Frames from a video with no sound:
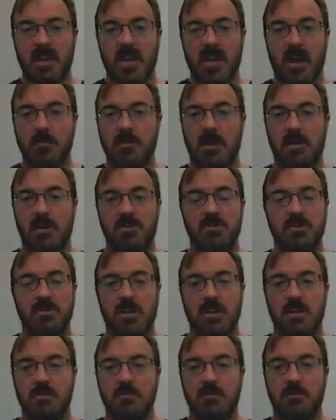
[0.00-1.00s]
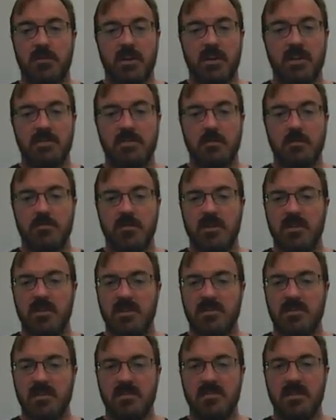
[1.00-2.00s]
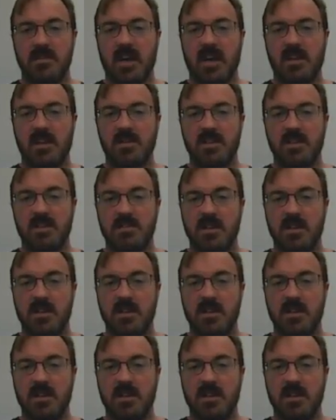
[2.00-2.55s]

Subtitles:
I'm not sure how you would find something that's exactly